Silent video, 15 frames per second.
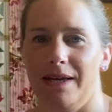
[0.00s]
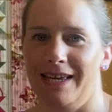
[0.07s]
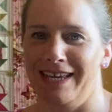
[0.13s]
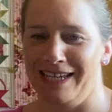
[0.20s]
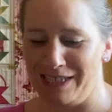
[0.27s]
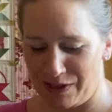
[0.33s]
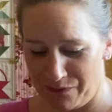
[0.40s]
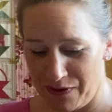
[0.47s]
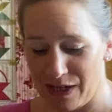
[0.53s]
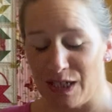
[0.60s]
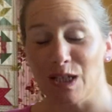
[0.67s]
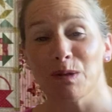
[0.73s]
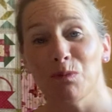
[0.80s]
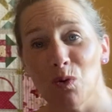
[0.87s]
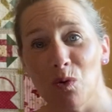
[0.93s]
It's a very
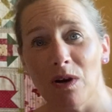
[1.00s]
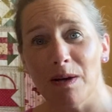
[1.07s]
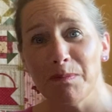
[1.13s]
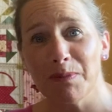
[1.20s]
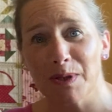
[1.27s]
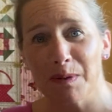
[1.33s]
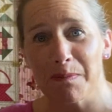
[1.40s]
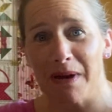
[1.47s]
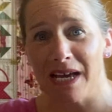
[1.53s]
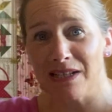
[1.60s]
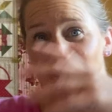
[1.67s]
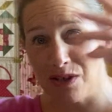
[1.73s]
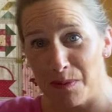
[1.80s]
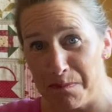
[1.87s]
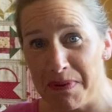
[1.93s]
small lump compared
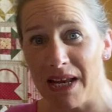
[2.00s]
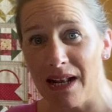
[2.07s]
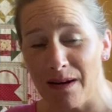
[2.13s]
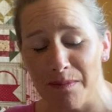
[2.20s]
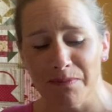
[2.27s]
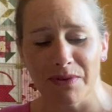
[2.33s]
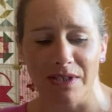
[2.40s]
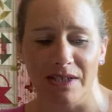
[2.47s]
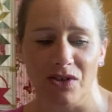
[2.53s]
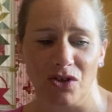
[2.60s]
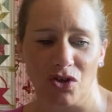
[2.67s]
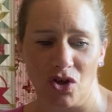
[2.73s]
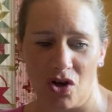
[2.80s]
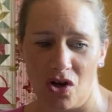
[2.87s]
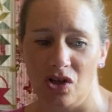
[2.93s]
to the big lump that is the
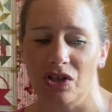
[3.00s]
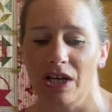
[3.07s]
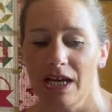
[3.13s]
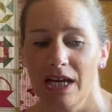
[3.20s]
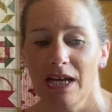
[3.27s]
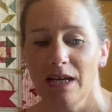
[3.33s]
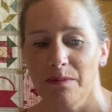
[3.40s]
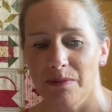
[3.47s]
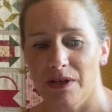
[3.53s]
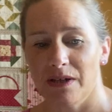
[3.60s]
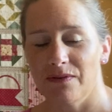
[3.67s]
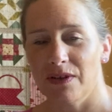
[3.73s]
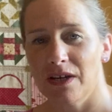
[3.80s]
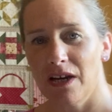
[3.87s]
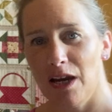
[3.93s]
chart, but I've
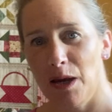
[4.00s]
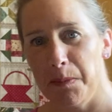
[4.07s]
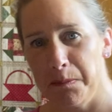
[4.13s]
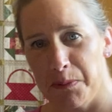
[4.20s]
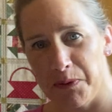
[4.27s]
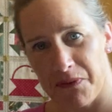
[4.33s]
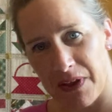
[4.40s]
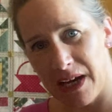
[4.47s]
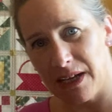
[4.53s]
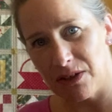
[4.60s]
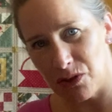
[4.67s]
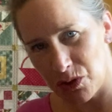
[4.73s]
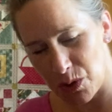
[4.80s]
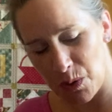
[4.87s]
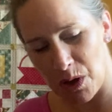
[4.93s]
done a lump of that,
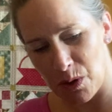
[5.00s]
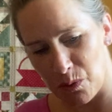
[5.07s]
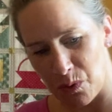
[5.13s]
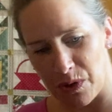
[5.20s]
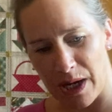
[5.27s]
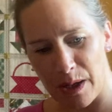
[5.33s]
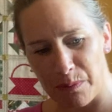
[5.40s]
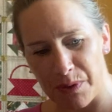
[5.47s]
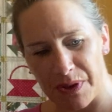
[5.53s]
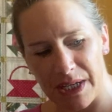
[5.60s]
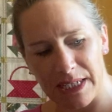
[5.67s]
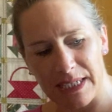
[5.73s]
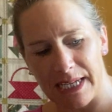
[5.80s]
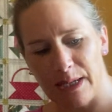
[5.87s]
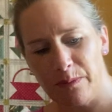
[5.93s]
so I will now put
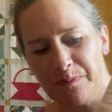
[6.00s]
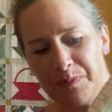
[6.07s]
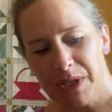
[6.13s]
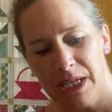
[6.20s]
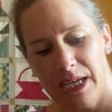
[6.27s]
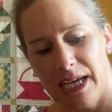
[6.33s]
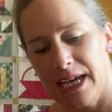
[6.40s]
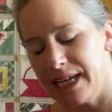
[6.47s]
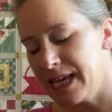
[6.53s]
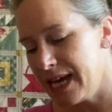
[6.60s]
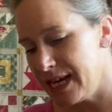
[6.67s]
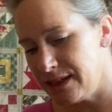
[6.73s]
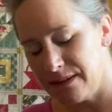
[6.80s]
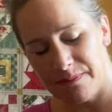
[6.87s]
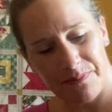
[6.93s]
that down.
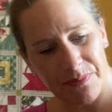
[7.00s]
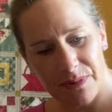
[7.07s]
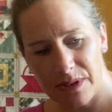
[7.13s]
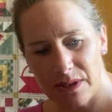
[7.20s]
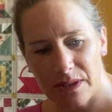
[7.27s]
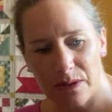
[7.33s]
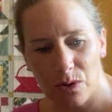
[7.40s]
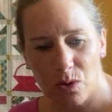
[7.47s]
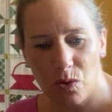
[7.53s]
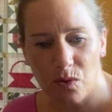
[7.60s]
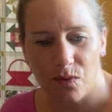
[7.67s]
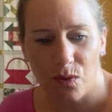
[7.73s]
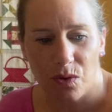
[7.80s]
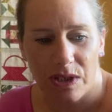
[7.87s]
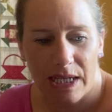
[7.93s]
Again, called
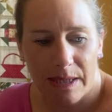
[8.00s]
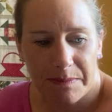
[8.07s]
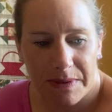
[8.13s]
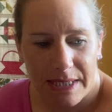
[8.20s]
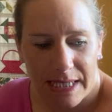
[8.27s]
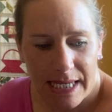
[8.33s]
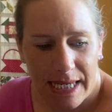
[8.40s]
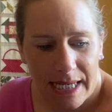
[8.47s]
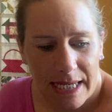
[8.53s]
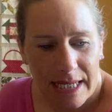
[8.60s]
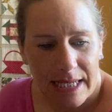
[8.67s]
for DMC.